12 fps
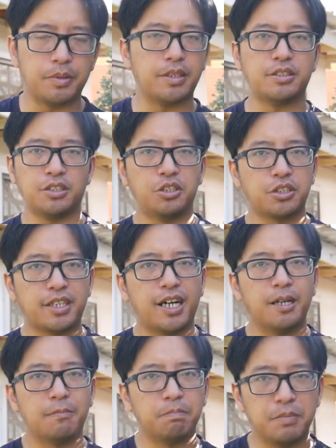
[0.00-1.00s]
And since you
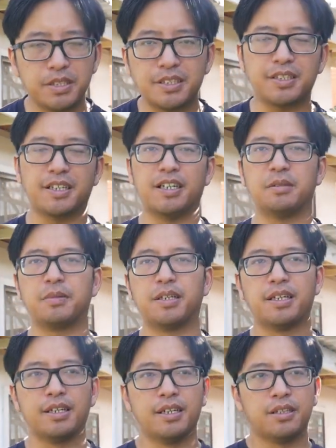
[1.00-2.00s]
can't miss the army,